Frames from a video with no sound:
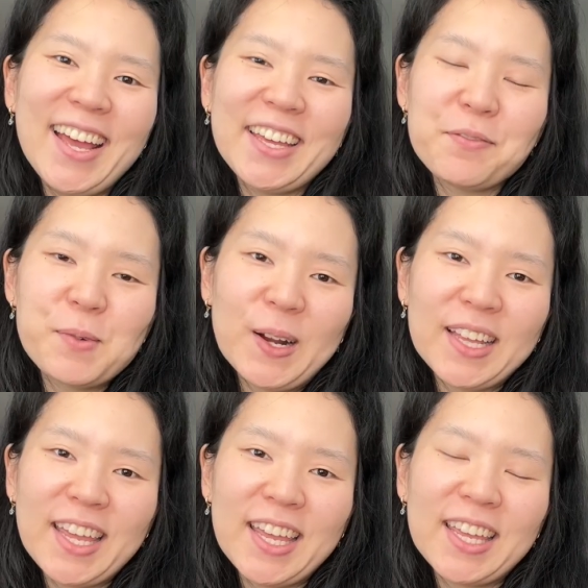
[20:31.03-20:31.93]
good
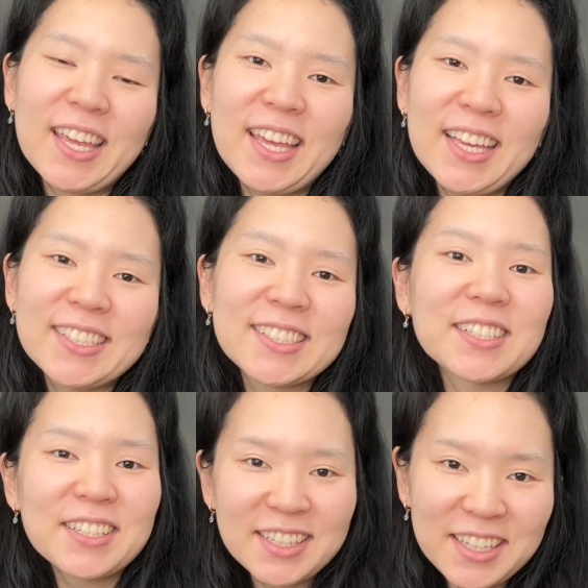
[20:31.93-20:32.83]
morning. It's
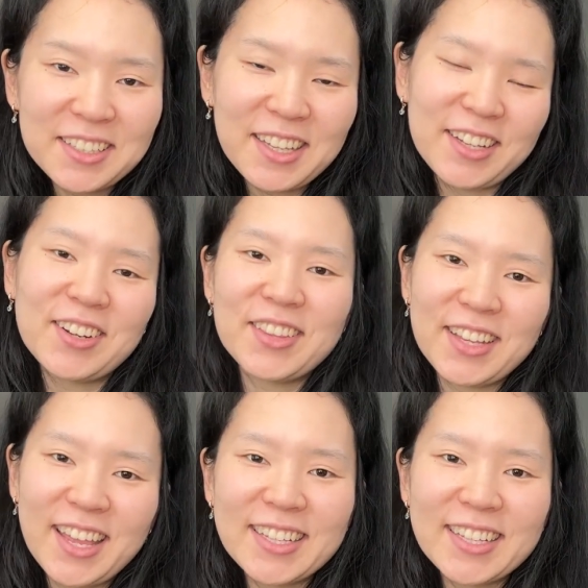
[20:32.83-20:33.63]
a little later in the day.